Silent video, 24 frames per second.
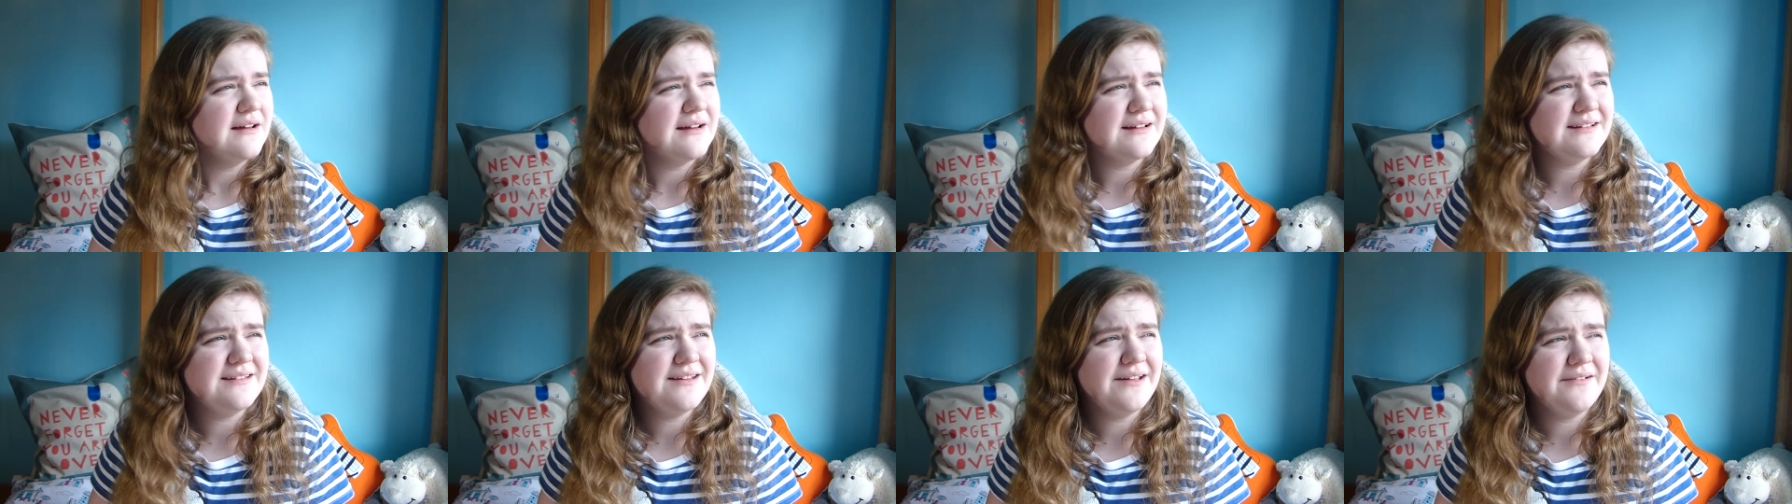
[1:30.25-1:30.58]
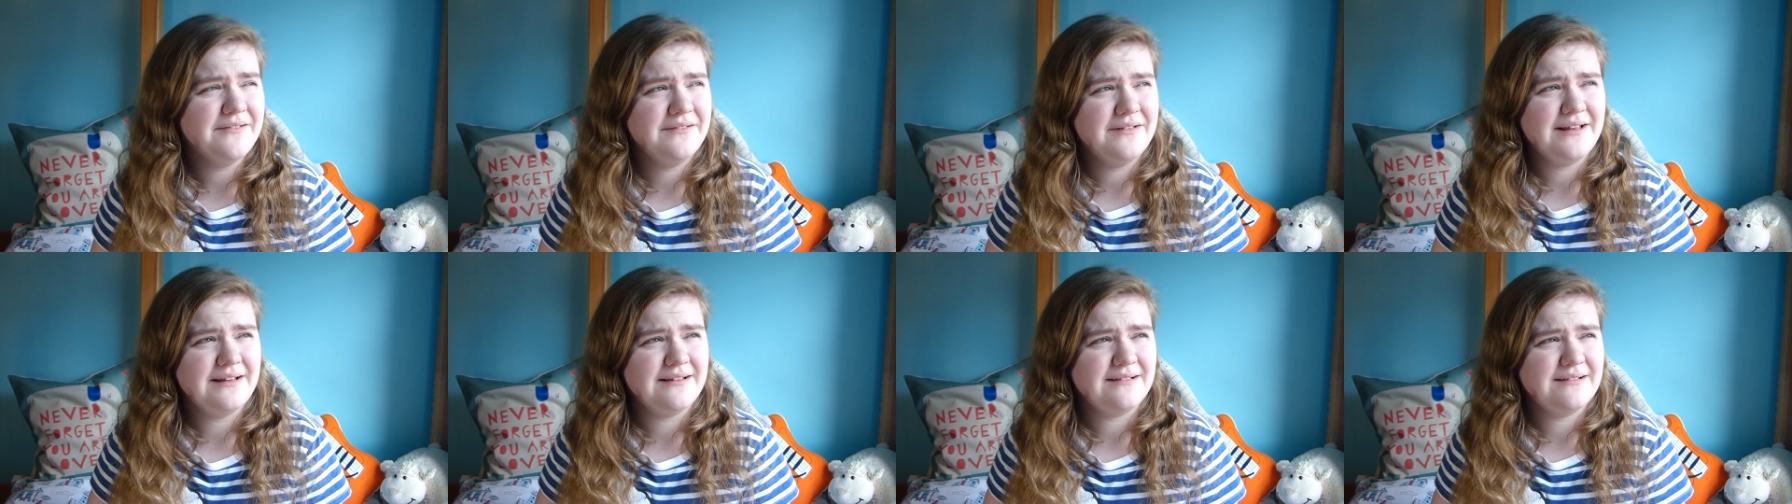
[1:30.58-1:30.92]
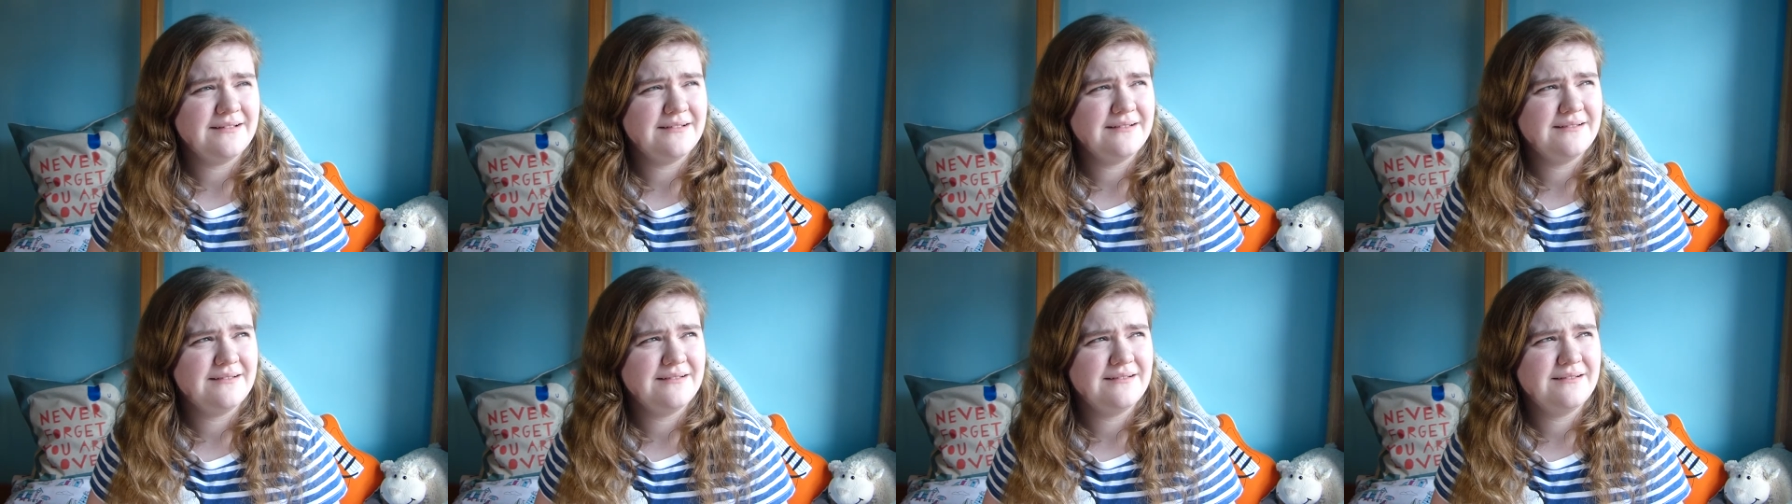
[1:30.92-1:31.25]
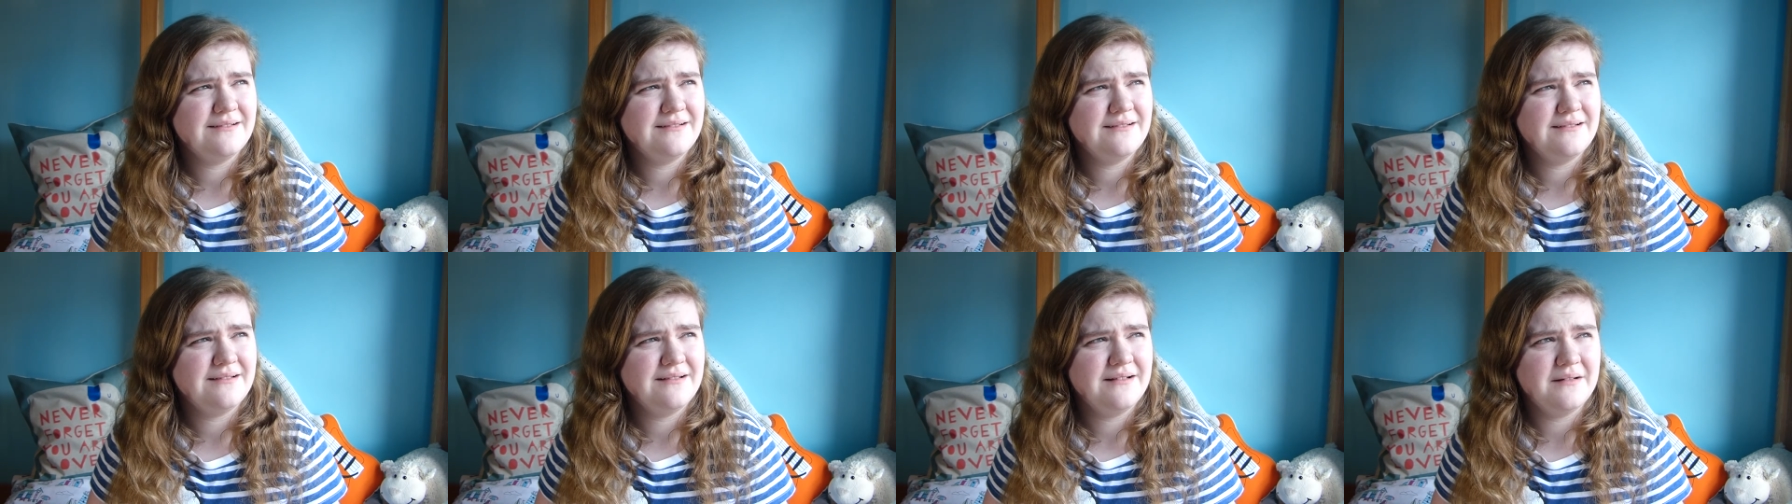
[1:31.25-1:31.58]
I don't think,
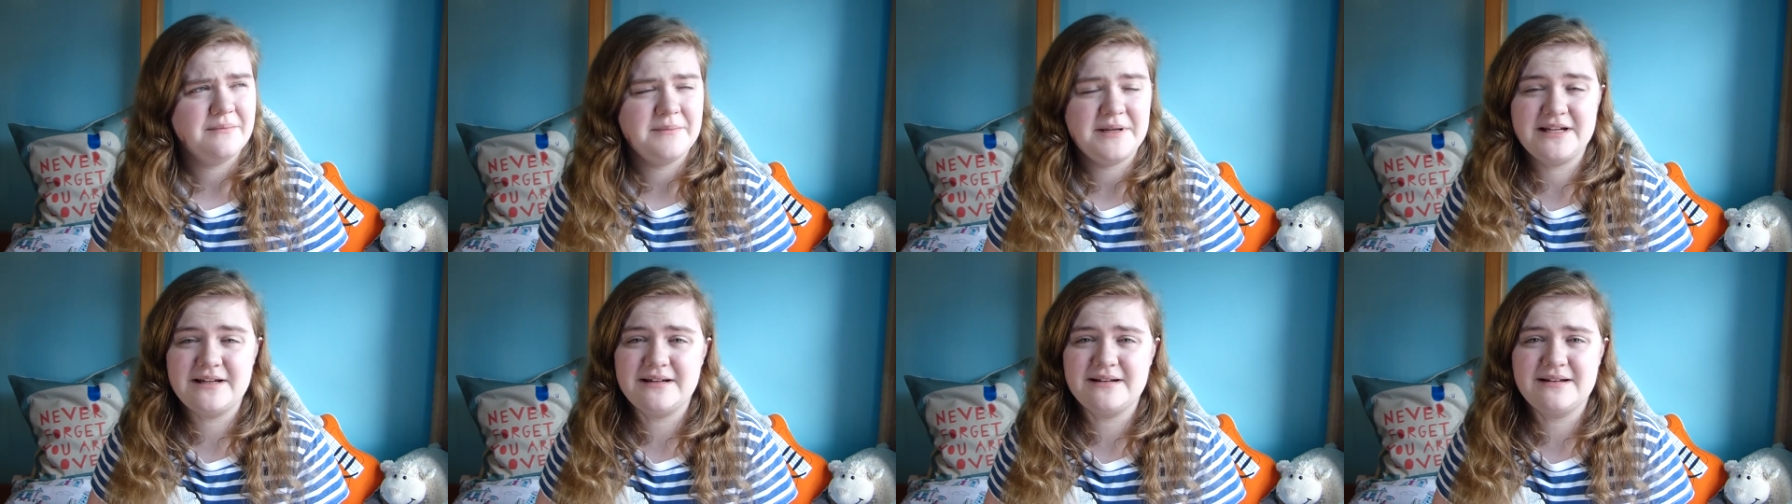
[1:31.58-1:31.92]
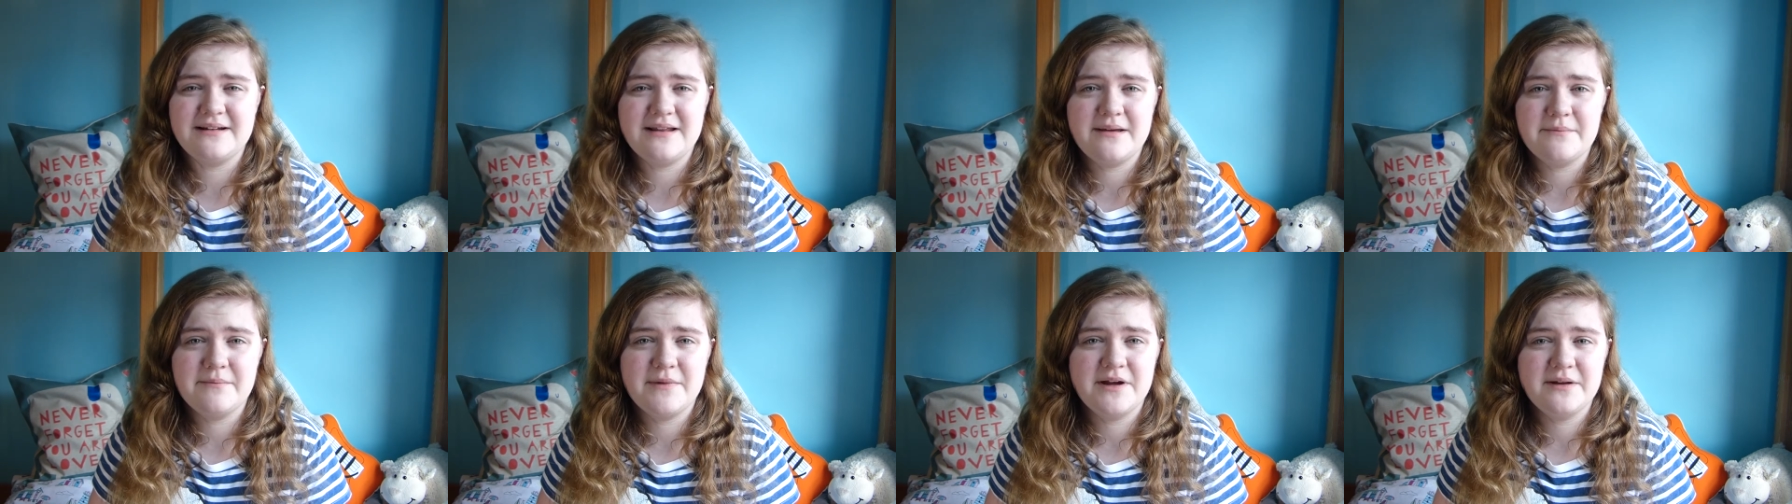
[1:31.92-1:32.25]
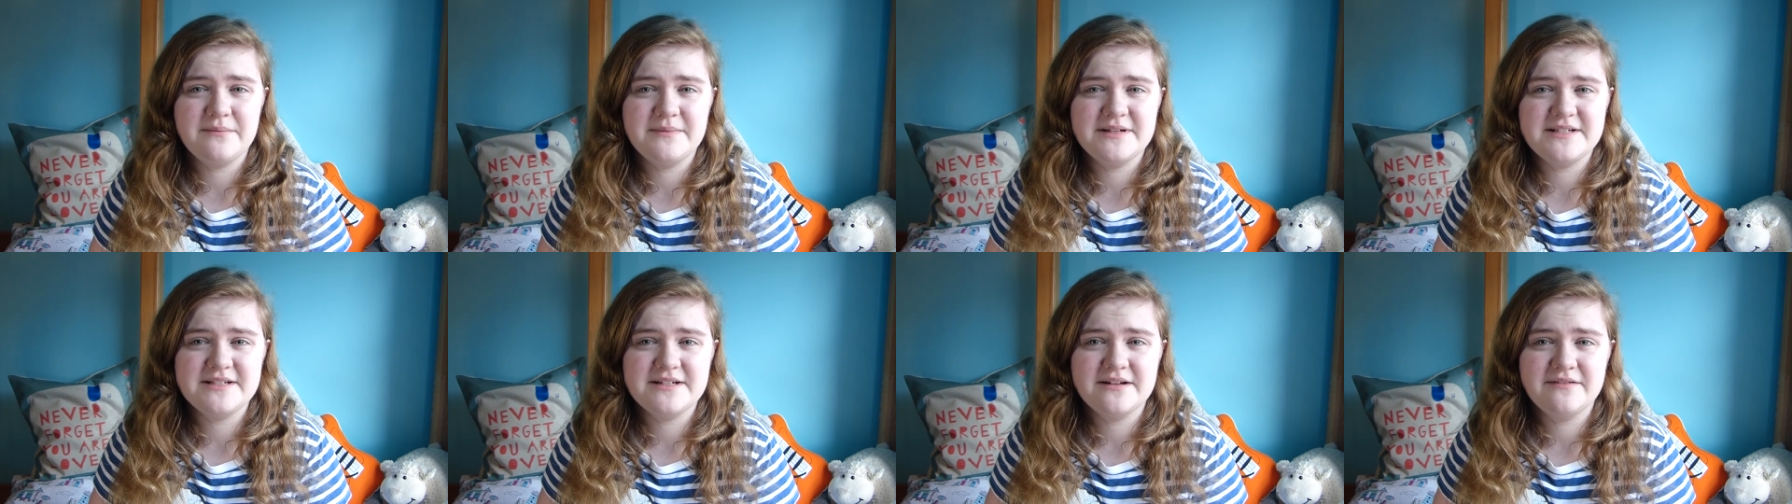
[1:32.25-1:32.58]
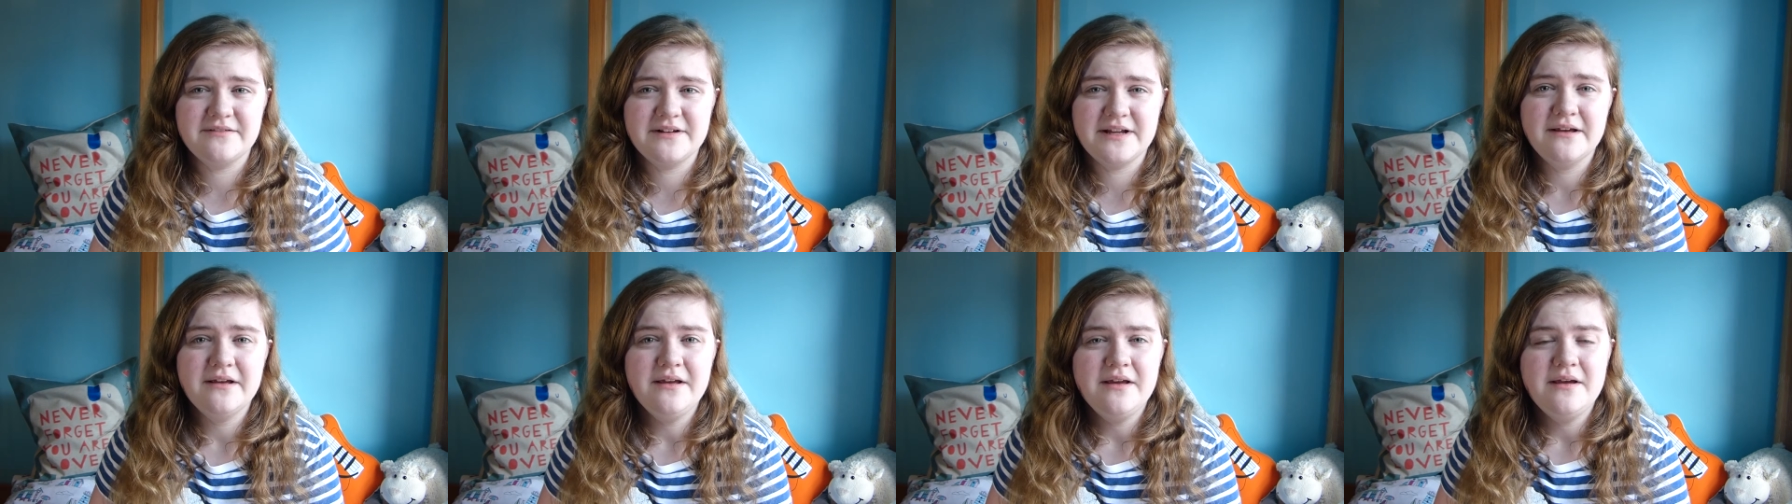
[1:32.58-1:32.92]
I mean there might be
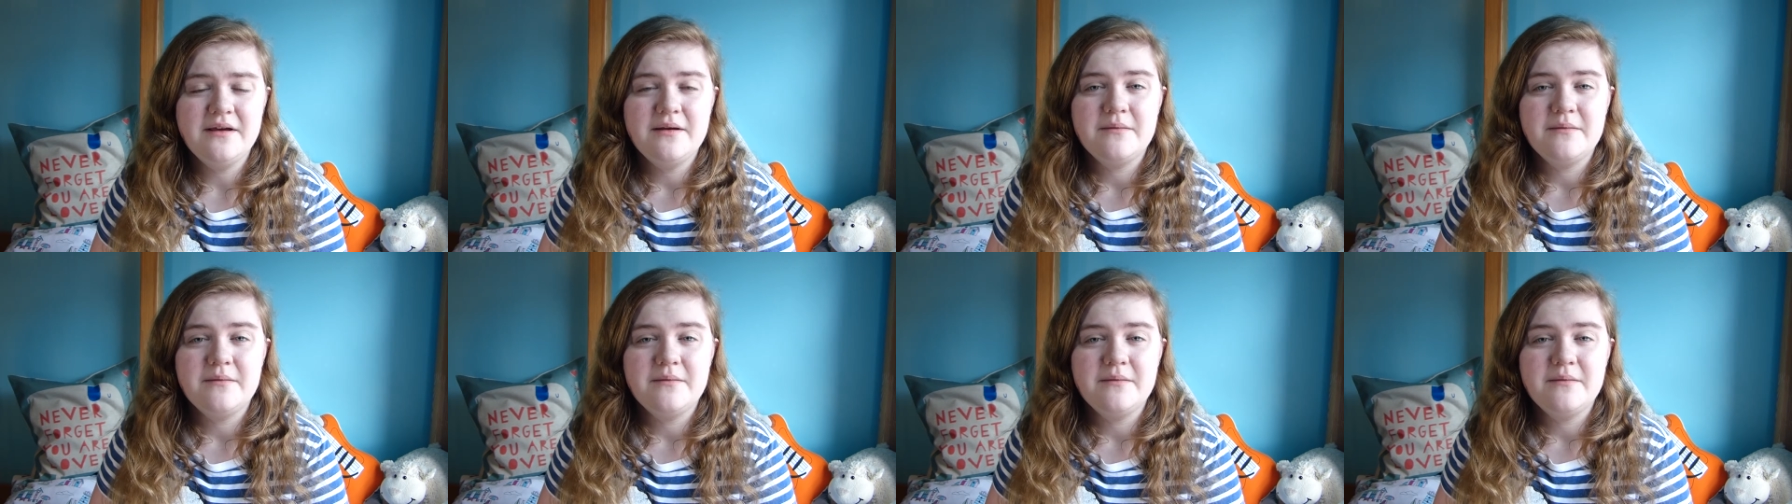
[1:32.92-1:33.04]
stuff in it,